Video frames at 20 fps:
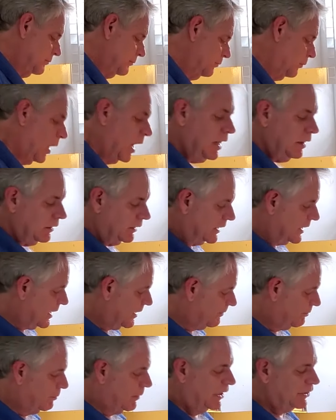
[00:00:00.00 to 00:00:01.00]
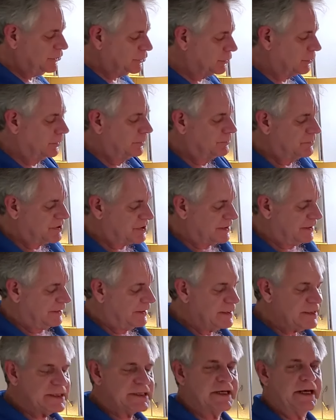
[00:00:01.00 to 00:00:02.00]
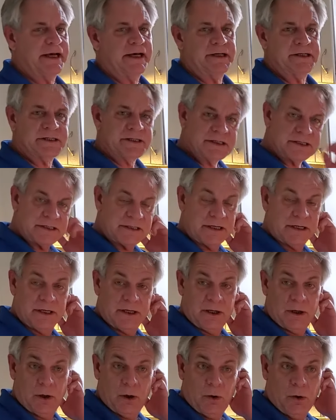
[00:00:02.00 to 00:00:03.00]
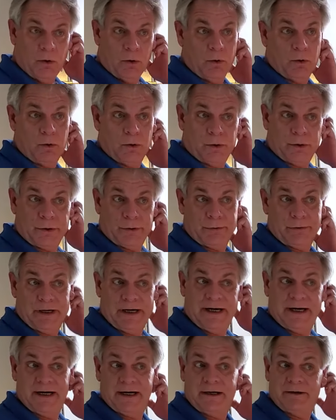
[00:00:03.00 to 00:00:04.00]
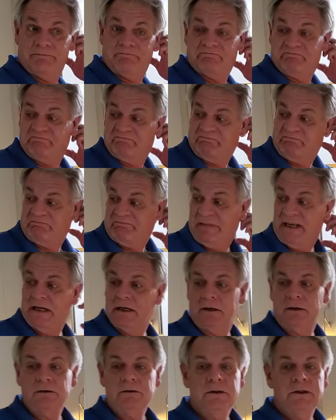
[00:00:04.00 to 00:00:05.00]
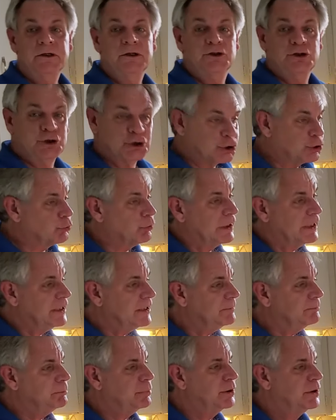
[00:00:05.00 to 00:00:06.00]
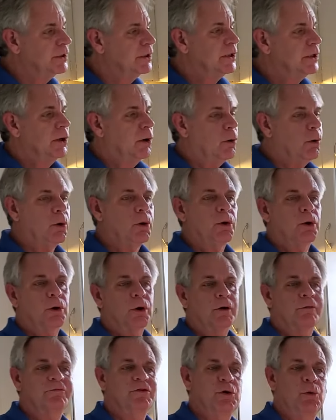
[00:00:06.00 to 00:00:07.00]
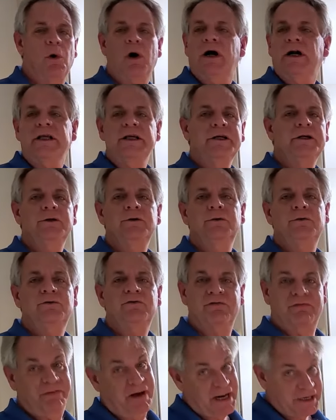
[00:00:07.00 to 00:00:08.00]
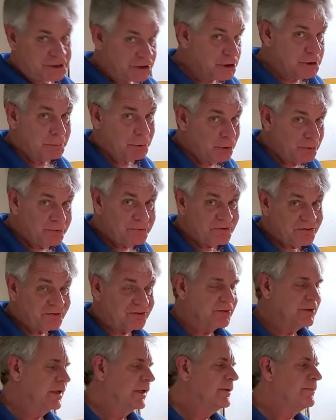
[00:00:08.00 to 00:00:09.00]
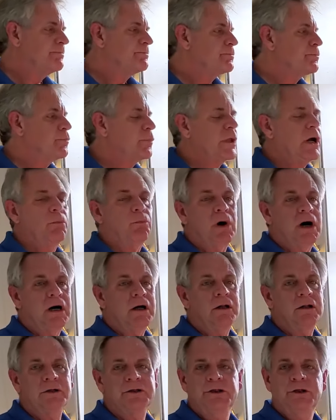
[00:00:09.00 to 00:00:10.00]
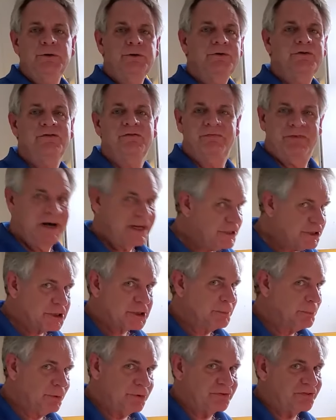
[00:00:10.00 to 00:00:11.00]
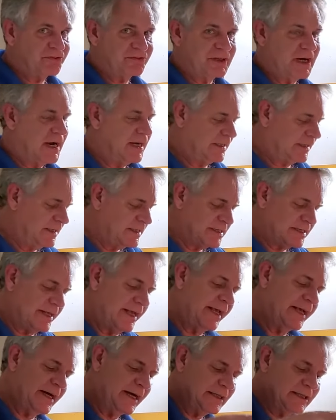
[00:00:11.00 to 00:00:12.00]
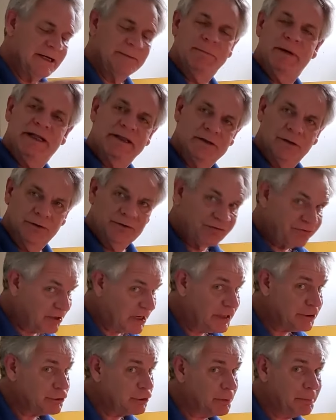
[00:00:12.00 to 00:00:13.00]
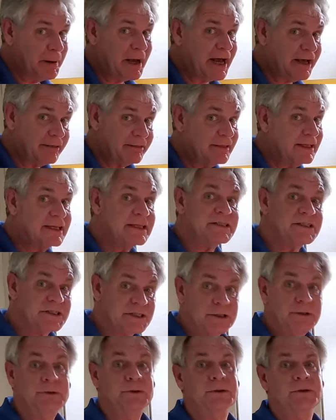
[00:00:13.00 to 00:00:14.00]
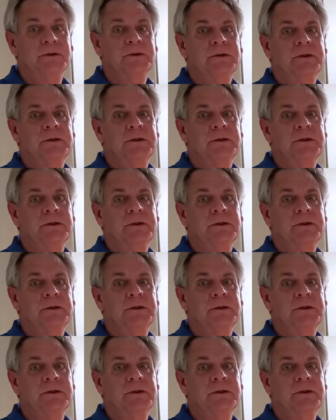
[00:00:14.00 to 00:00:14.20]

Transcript: well, enough mushrooms in this case. Or, you know, shrimp. Or if you want to use vegetables, well, use vegetable stock. Because they got them in those Tetra Pak things too.